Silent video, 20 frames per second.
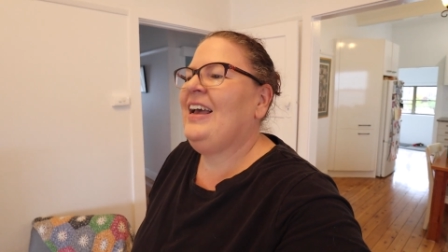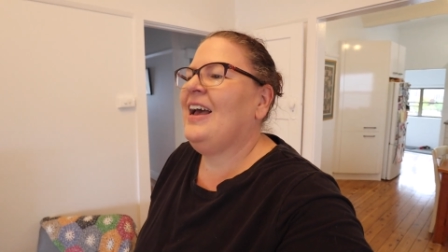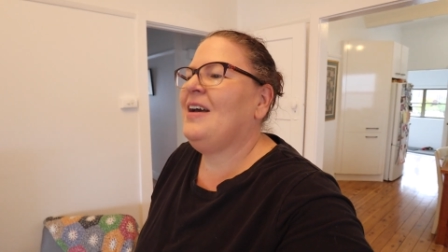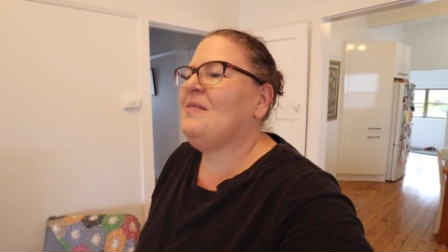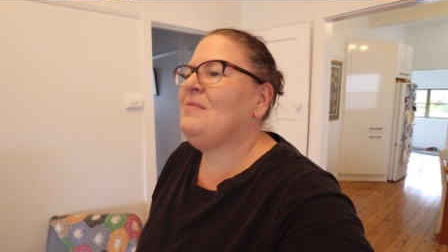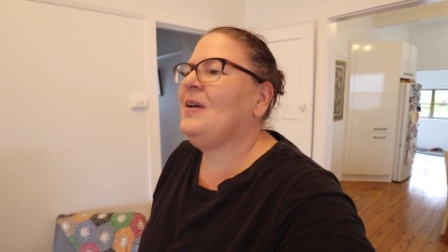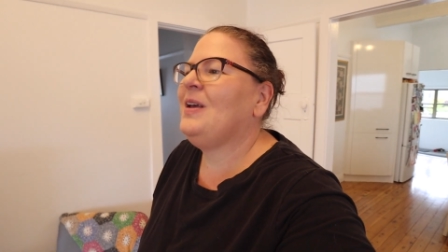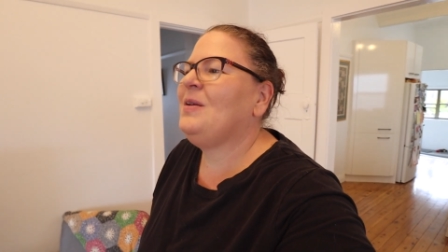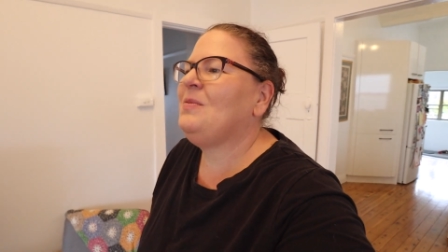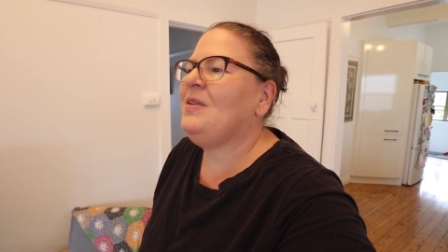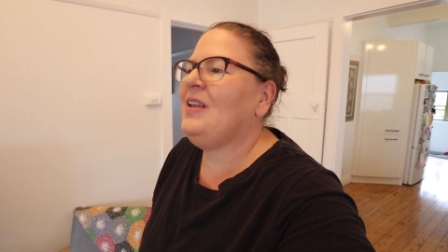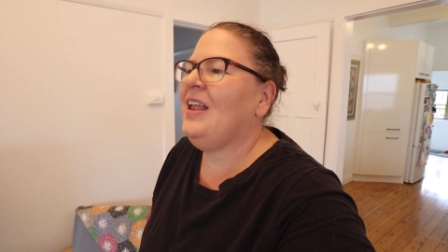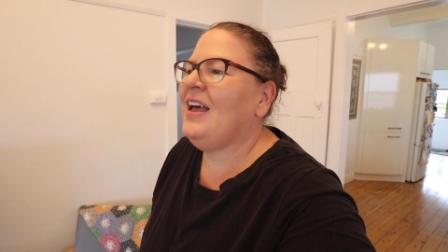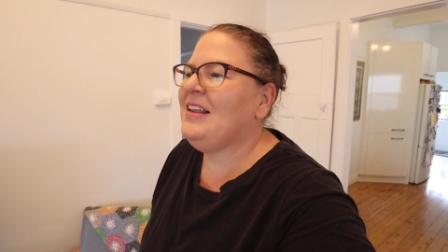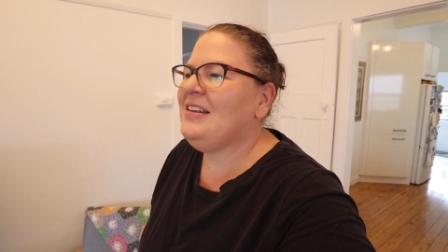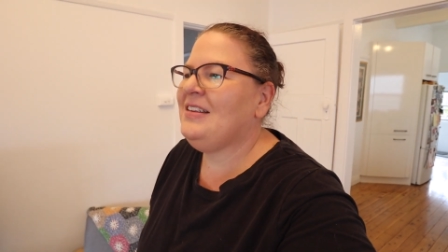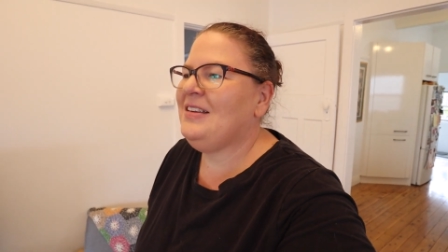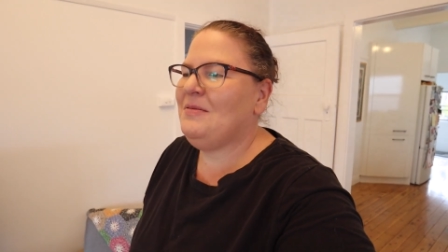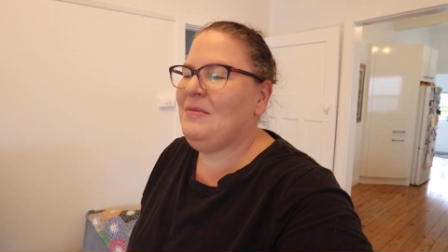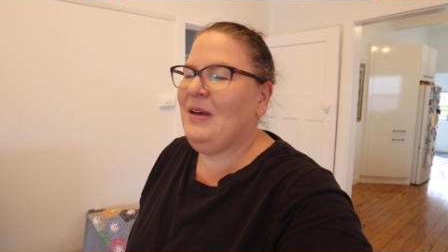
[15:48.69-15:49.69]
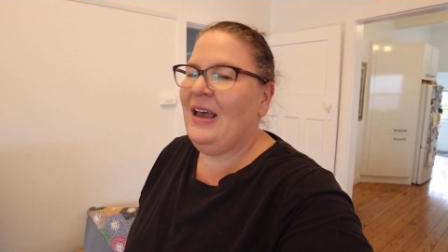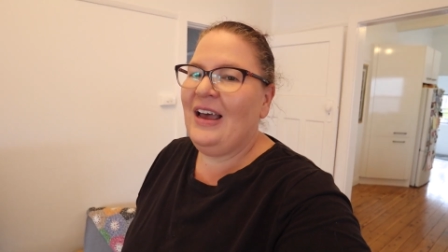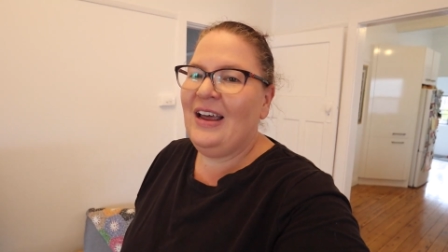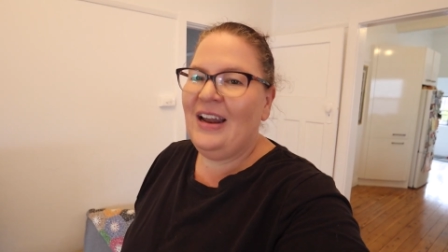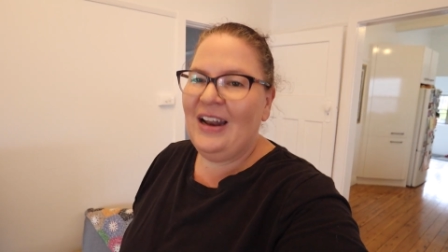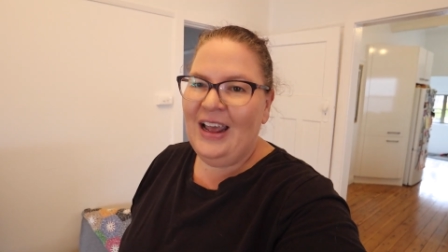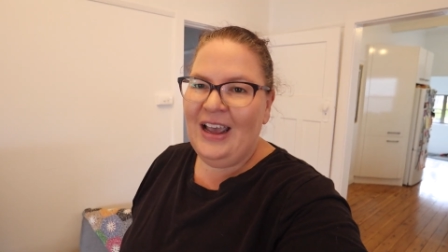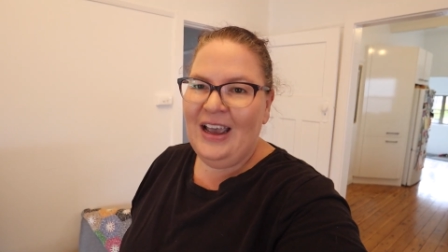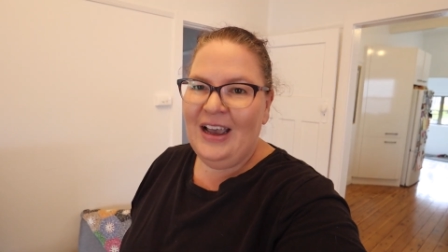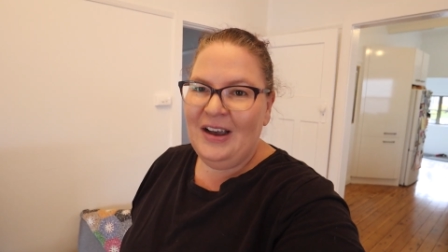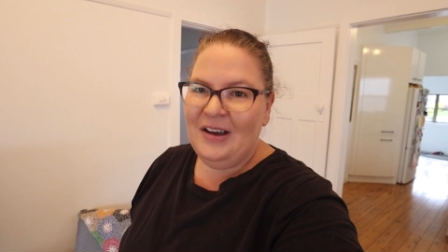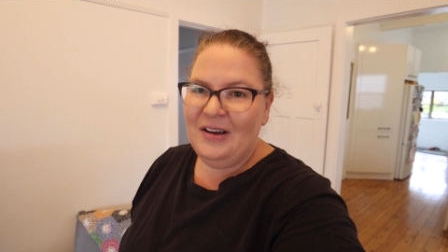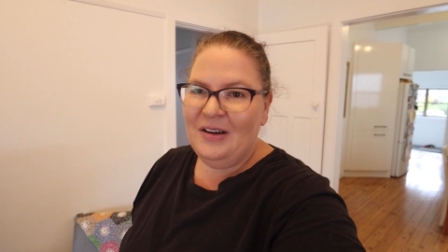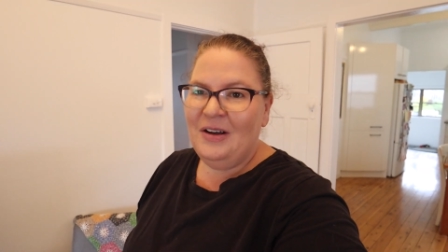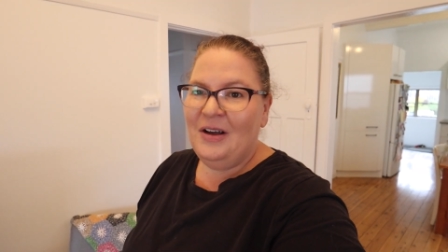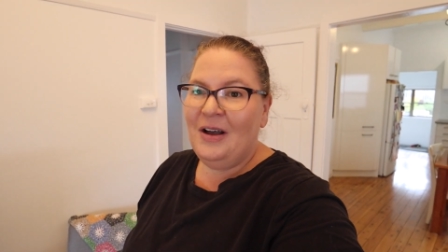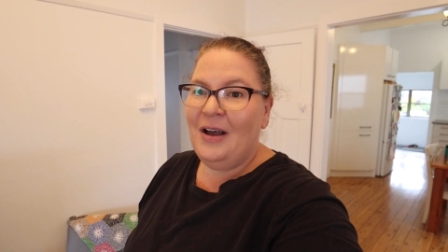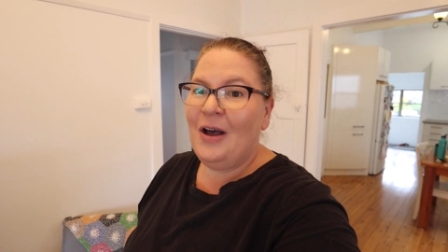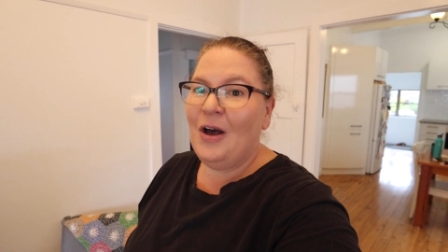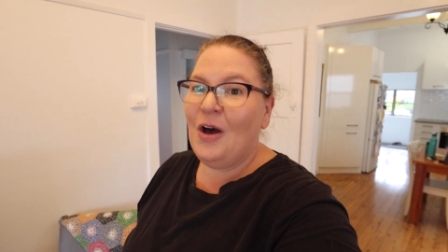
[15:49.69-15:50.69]
and people asked about
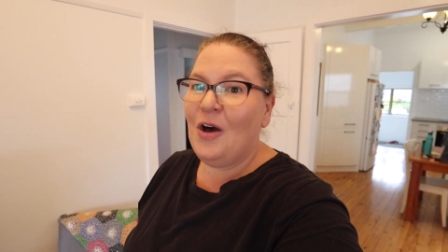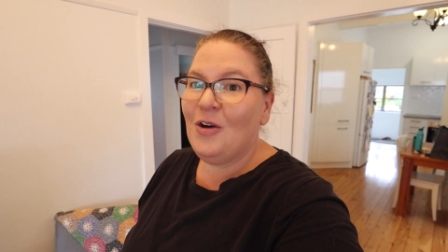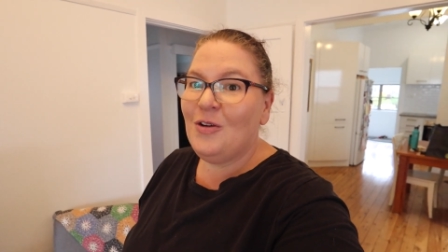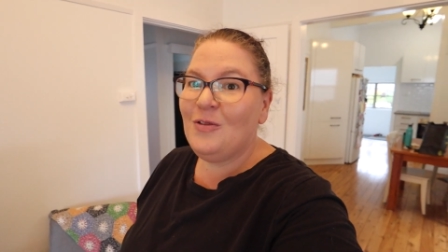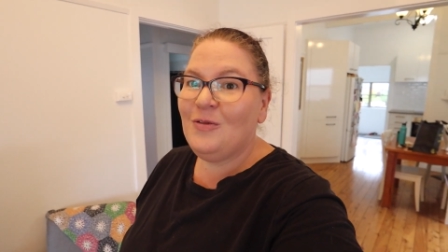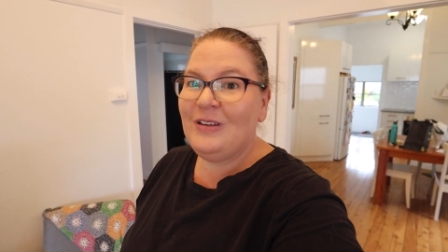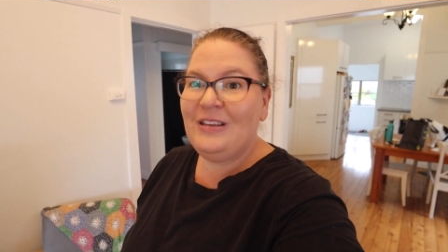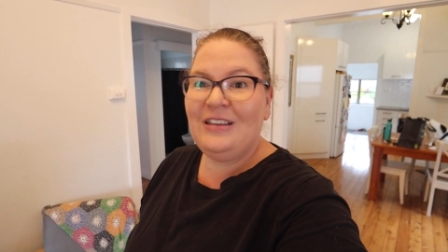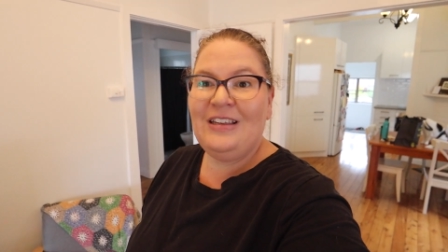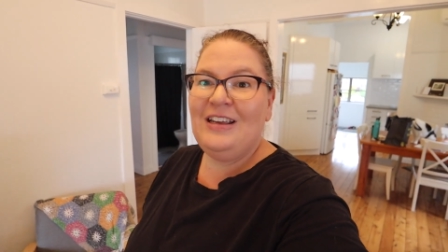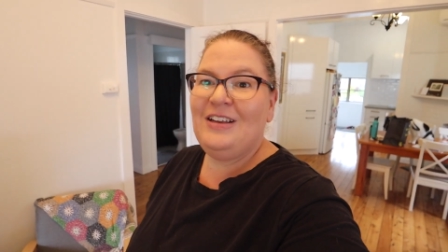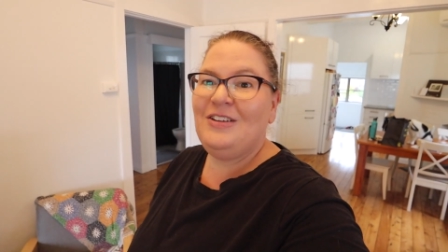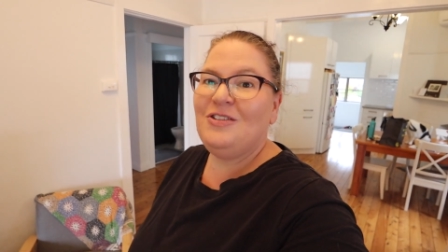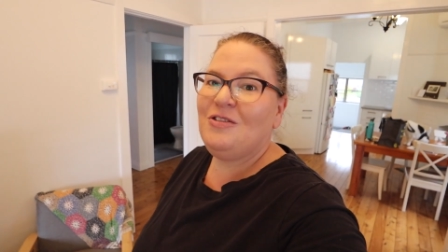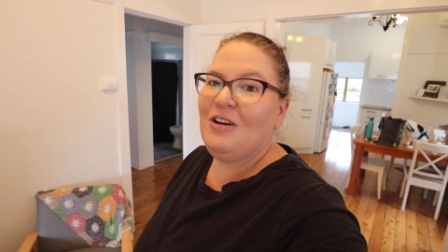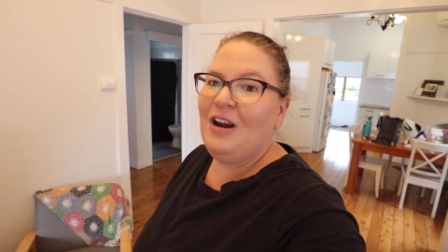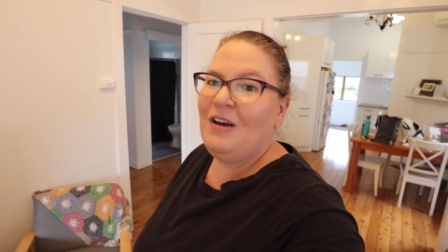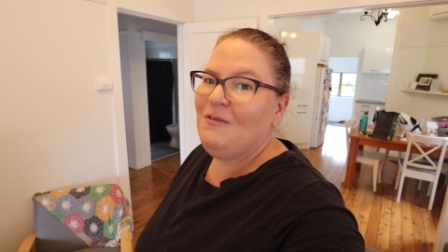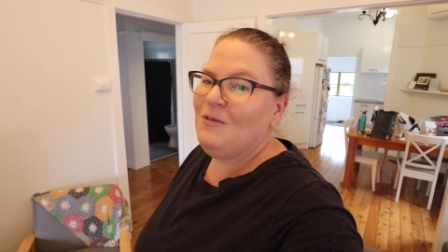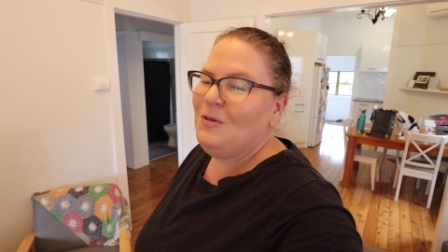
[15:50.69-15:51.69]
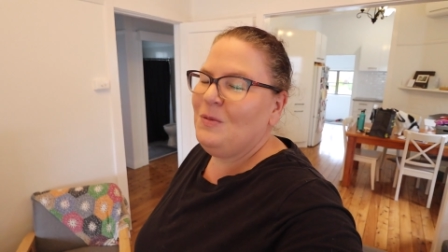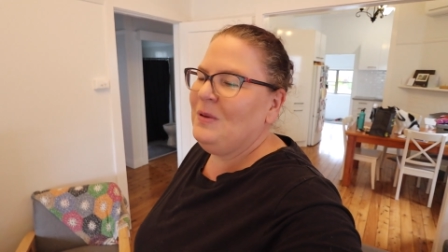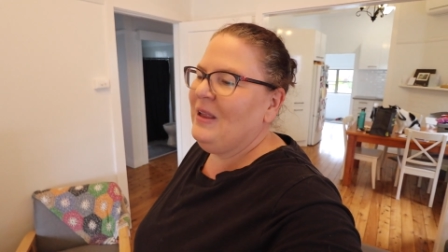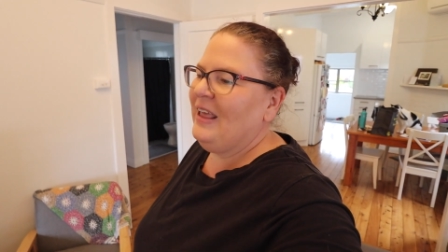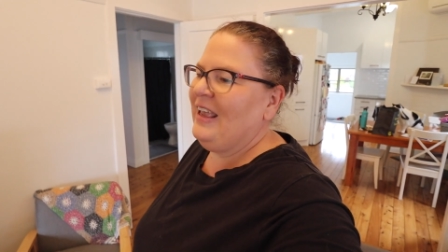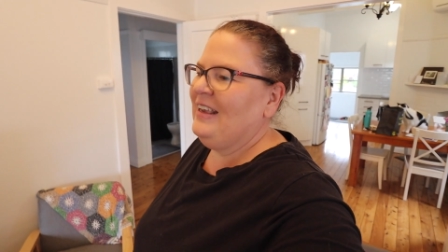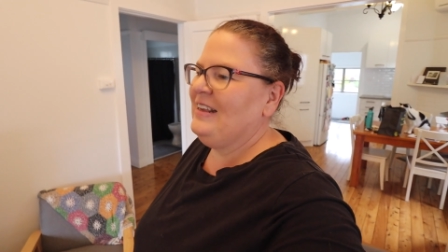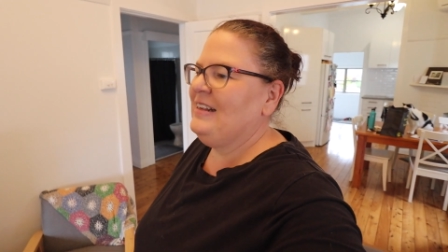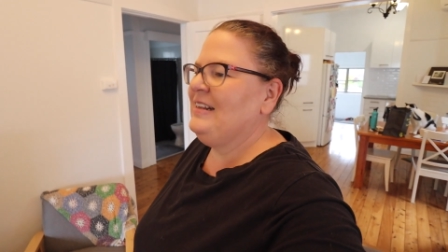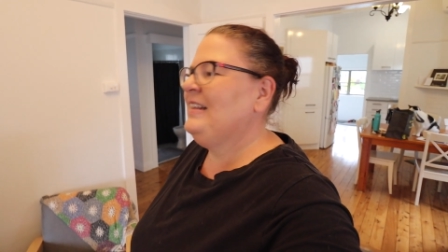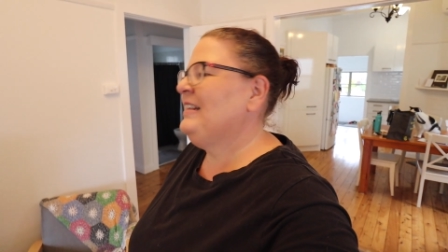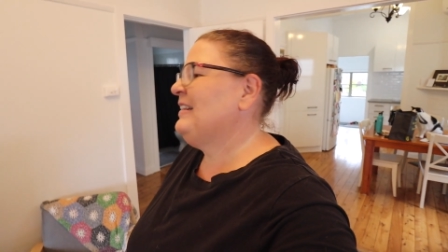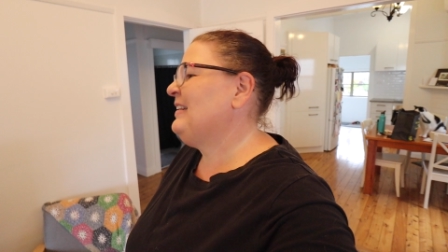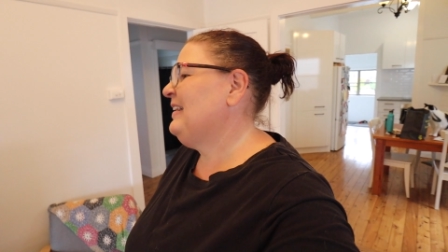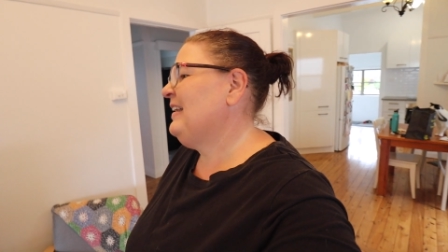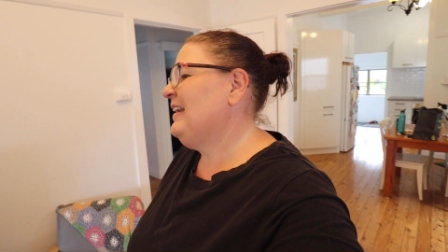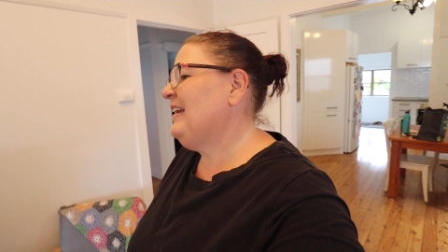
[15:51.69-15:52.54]
our overseas travel plans.